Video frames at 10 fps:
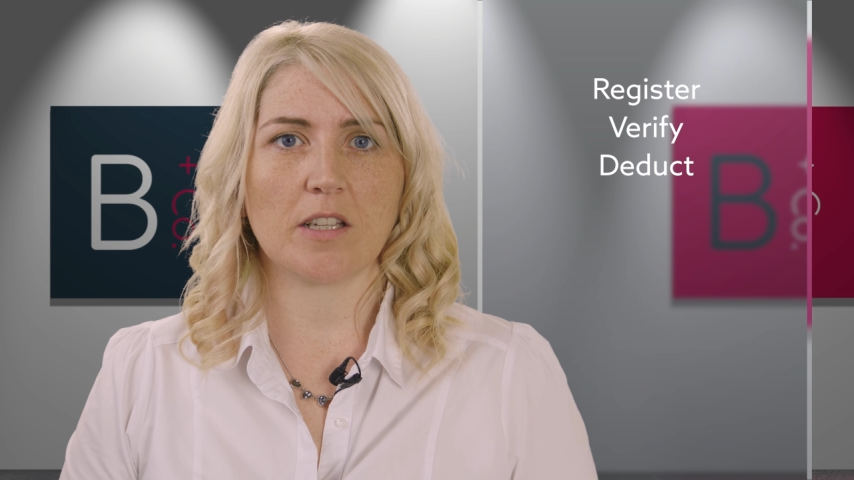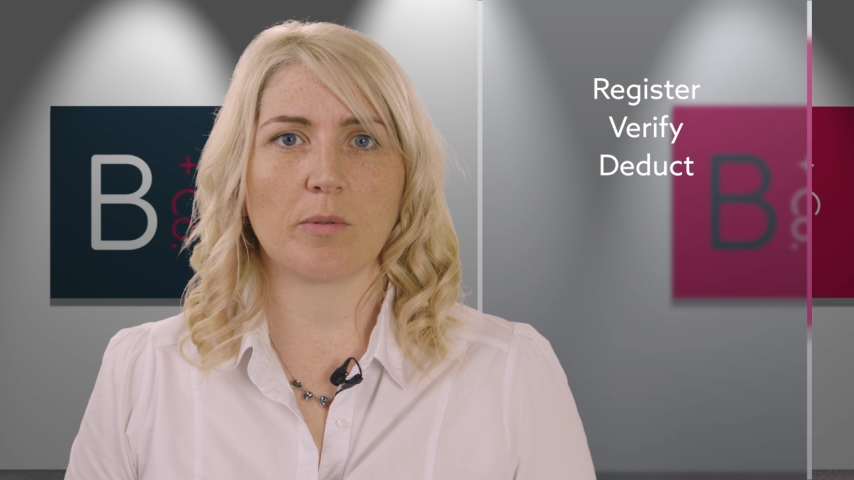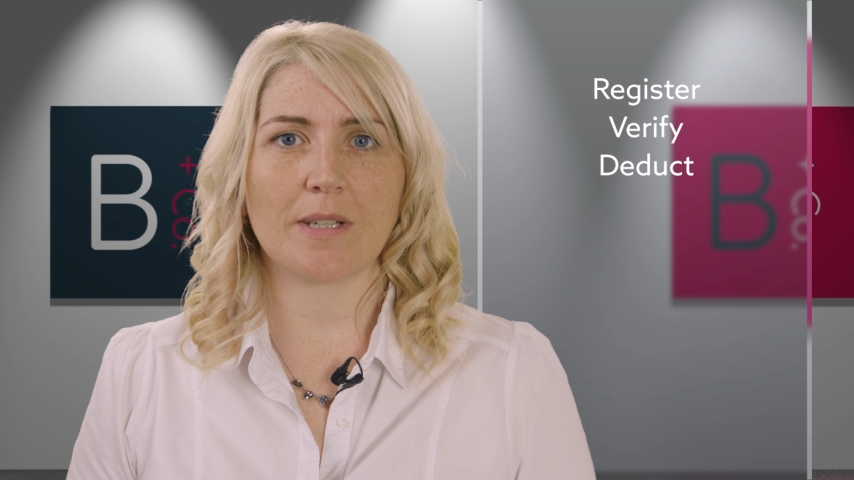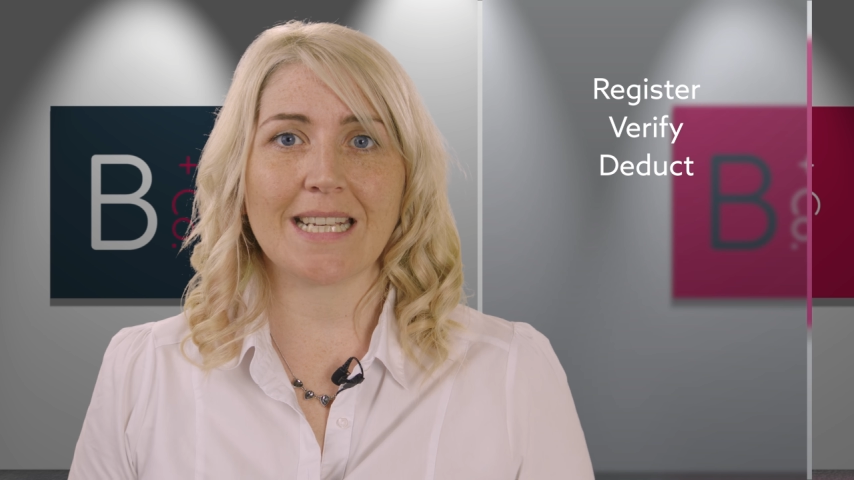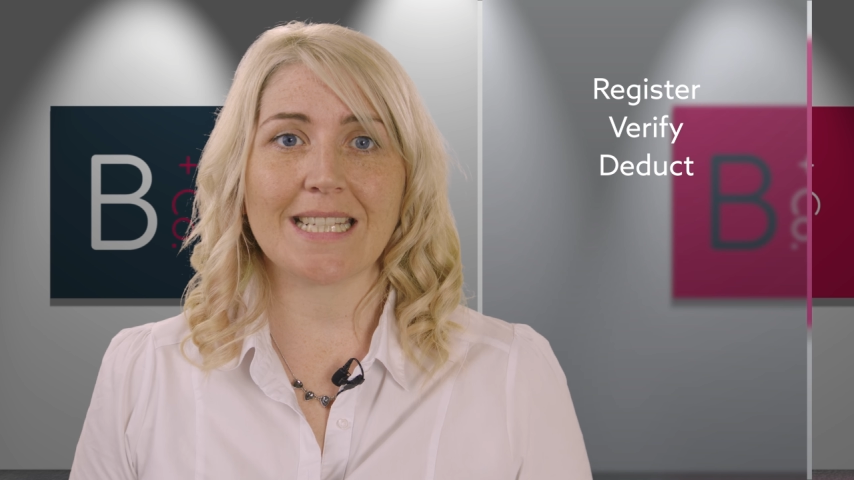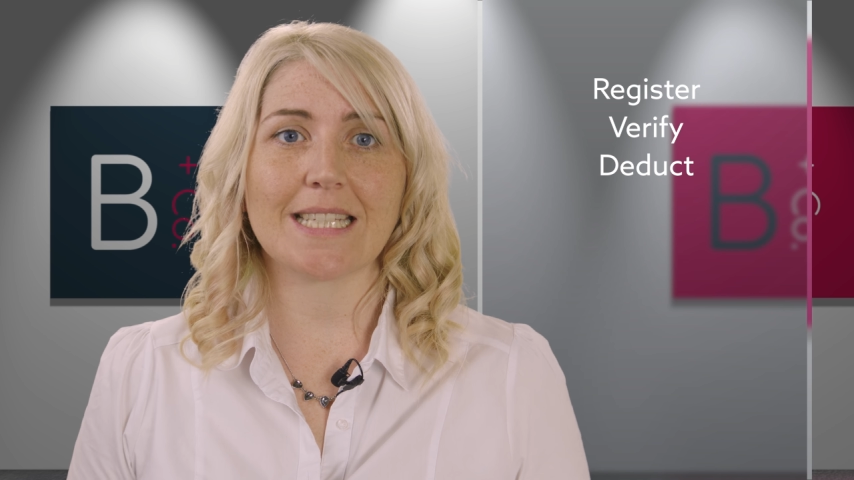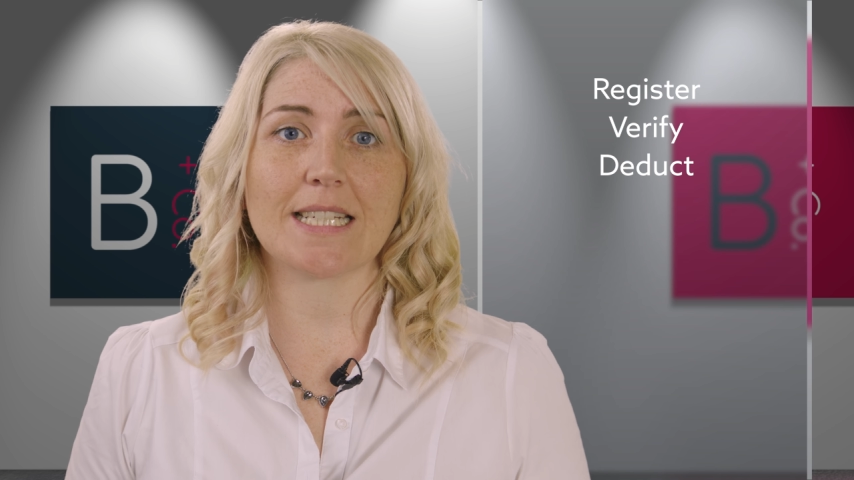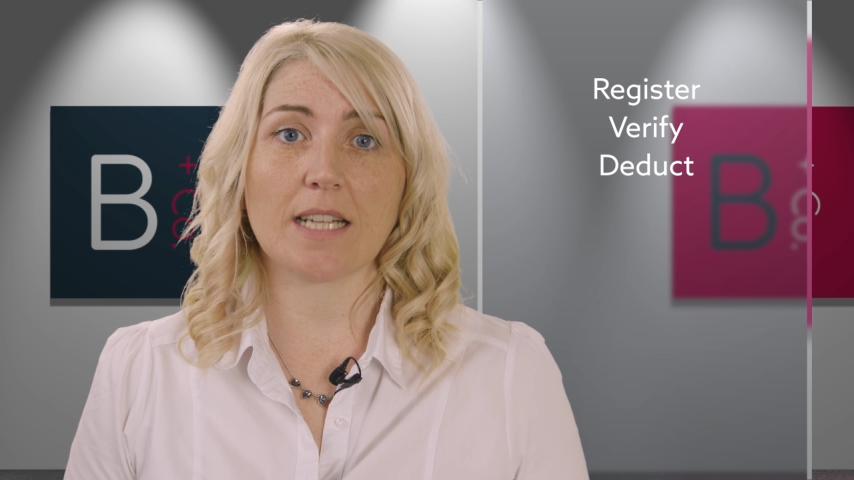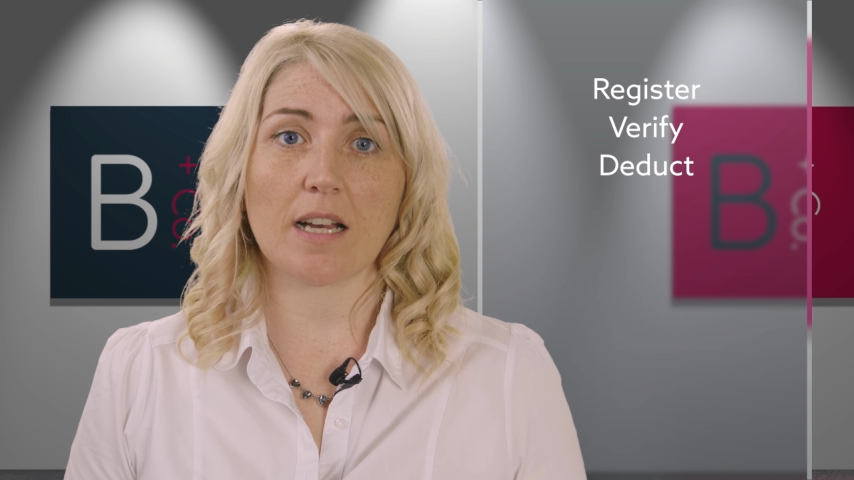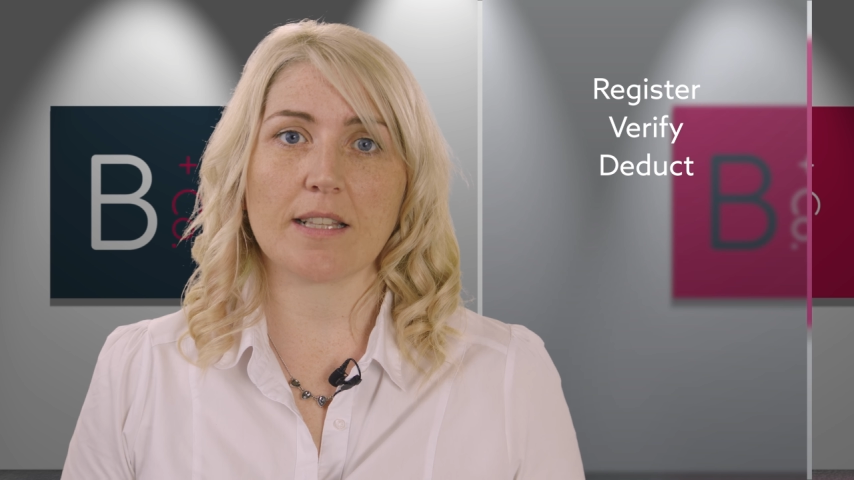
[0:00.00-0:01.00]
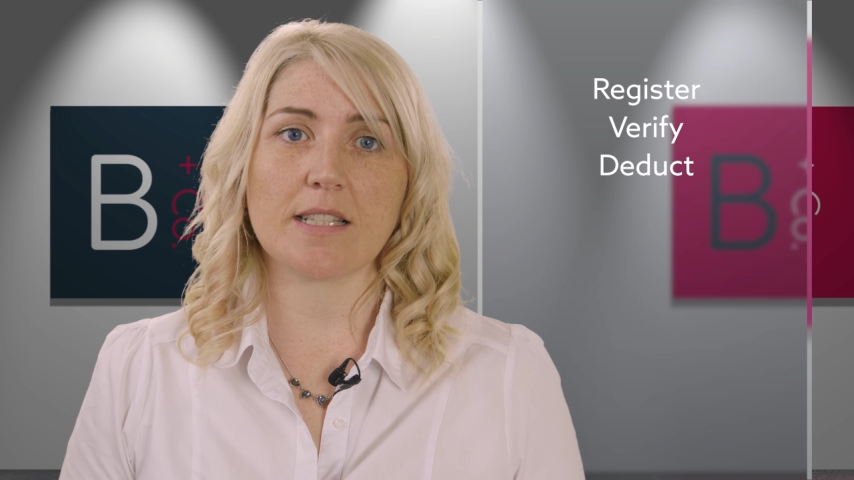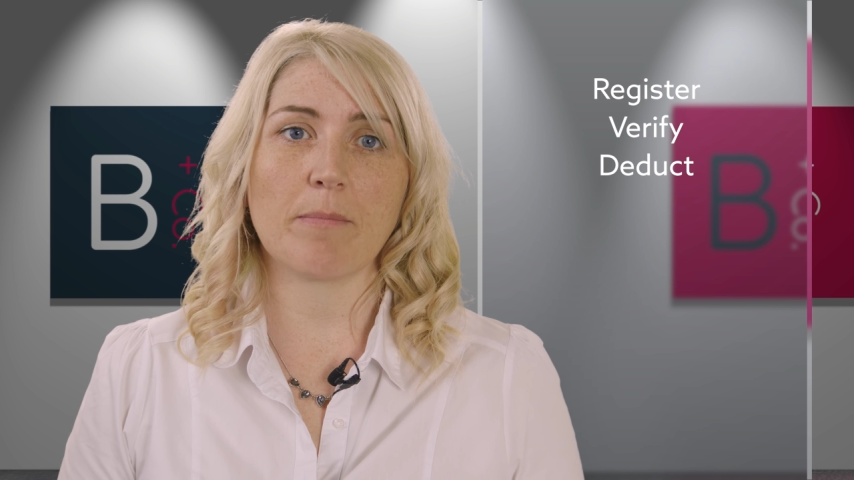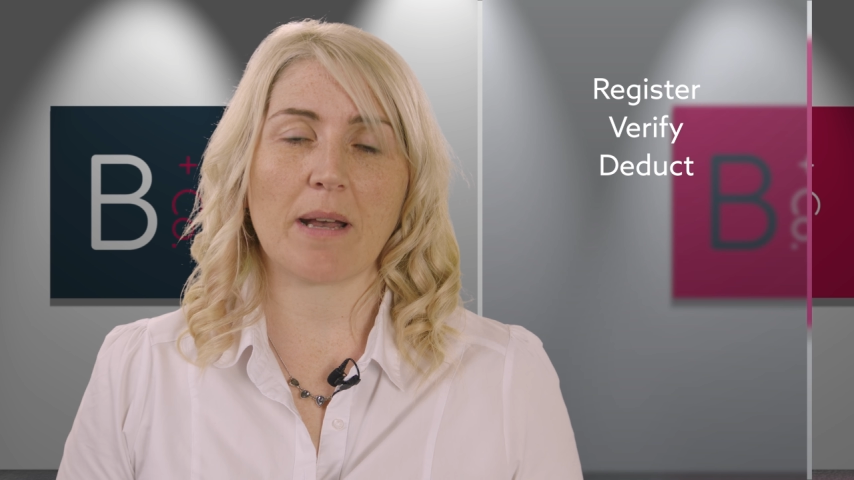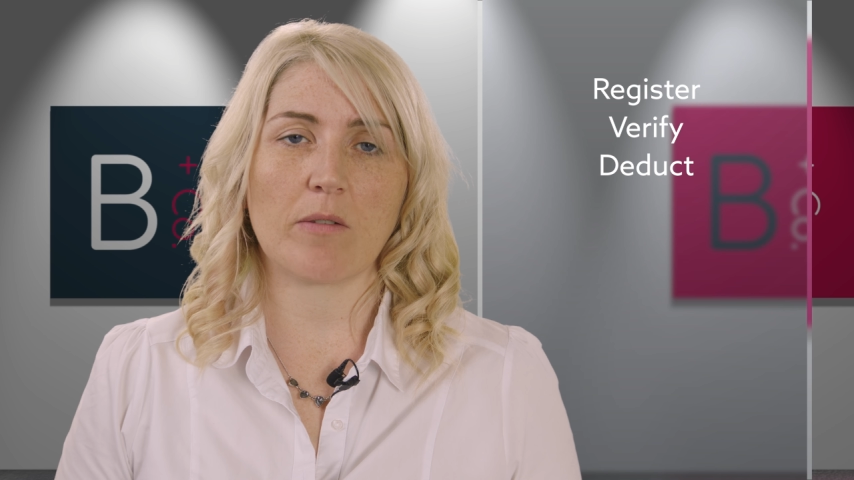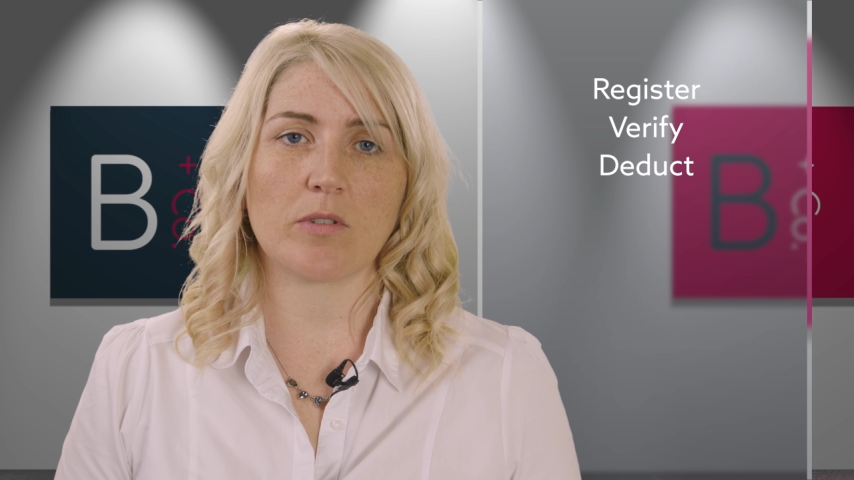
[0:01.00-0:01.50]
you will need to deduct this
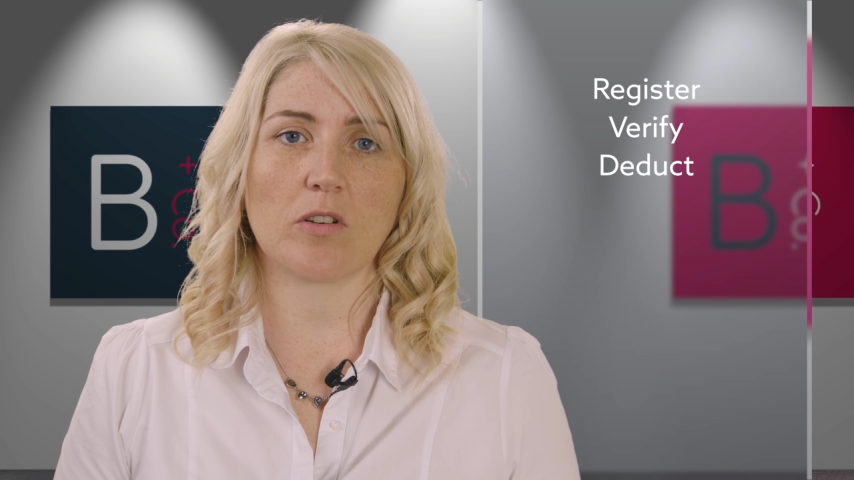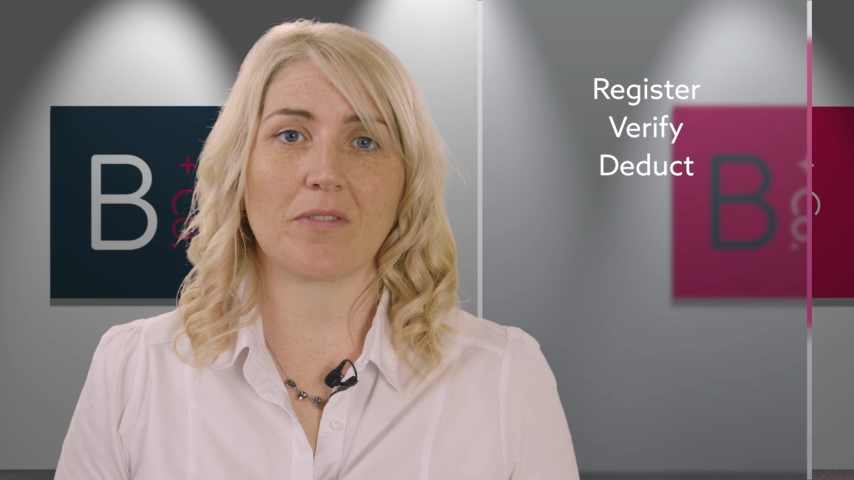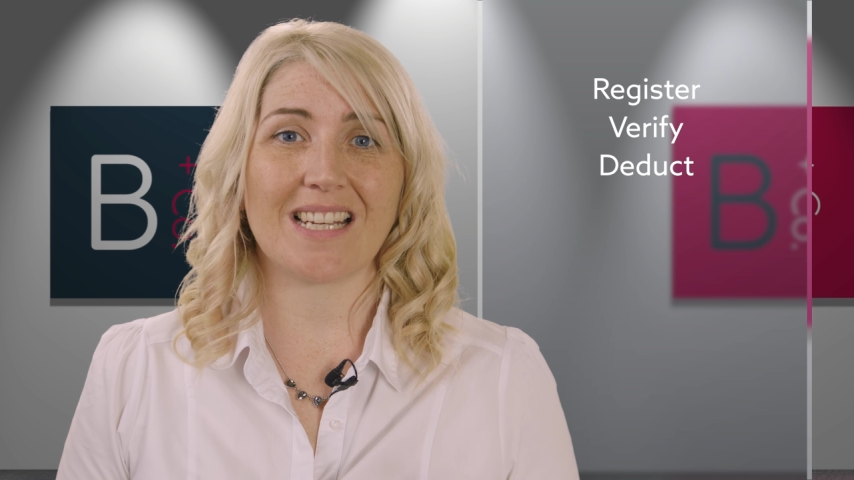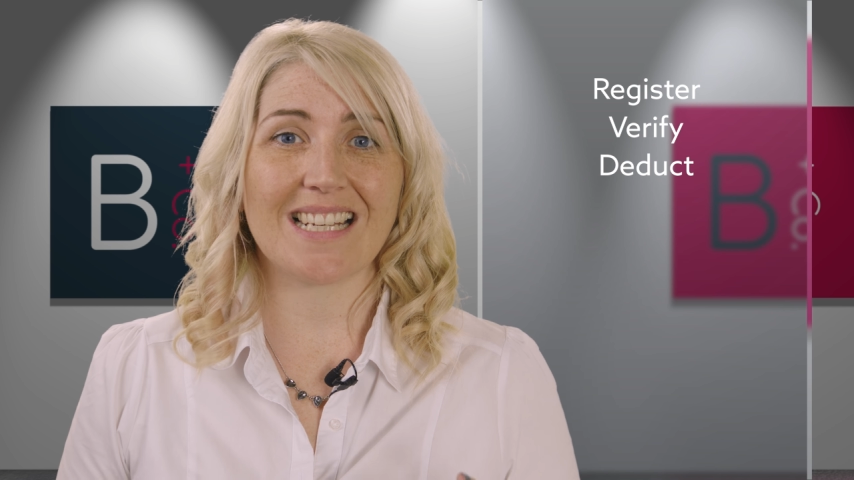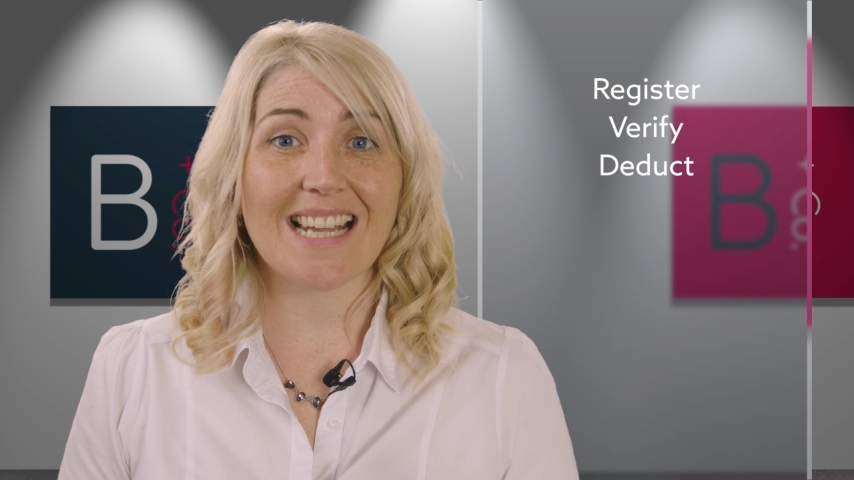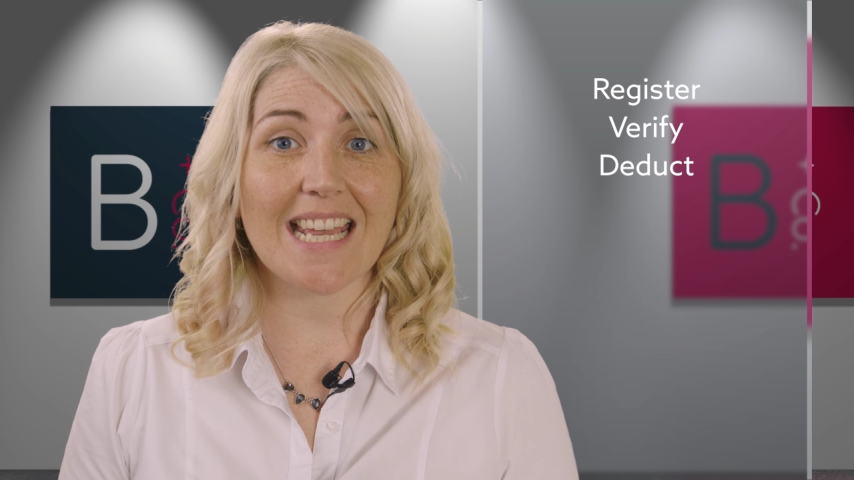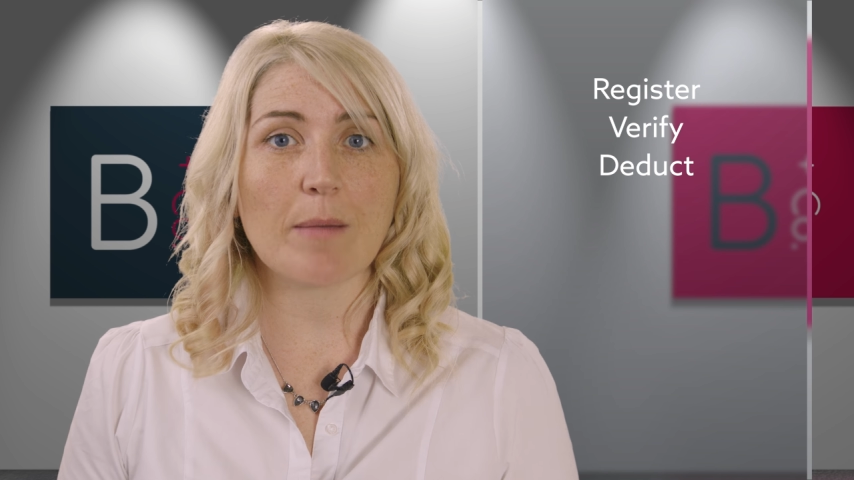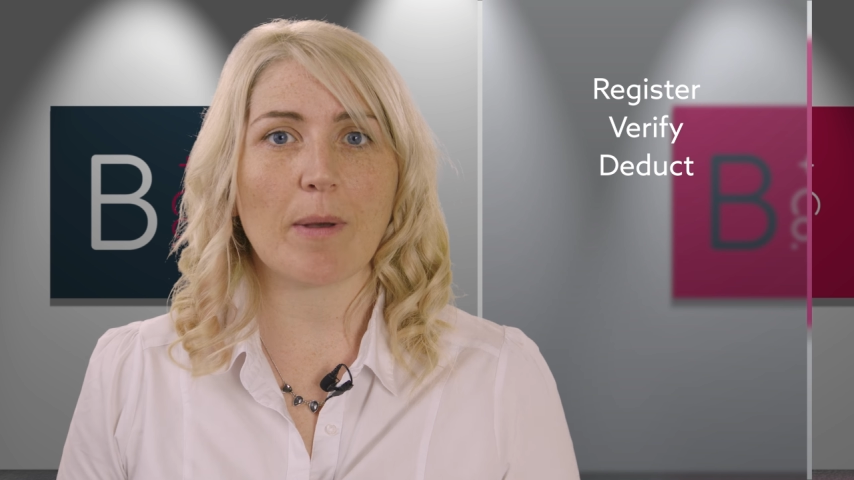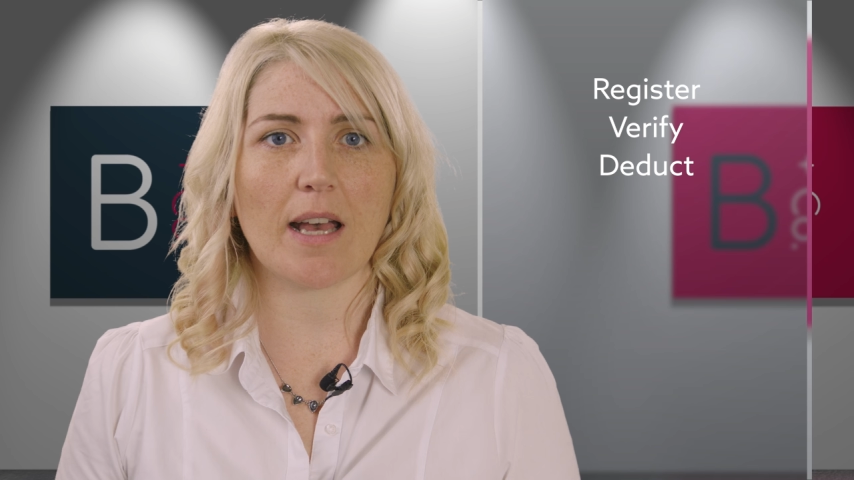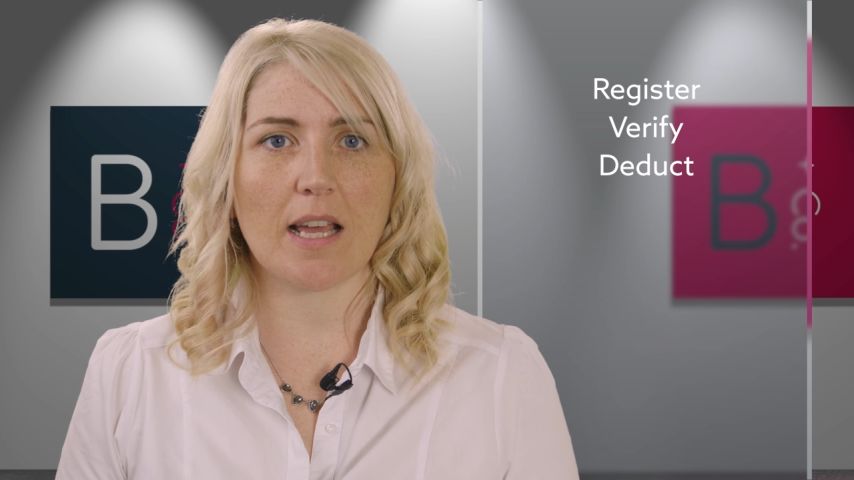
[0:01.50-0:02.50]
amount off the labour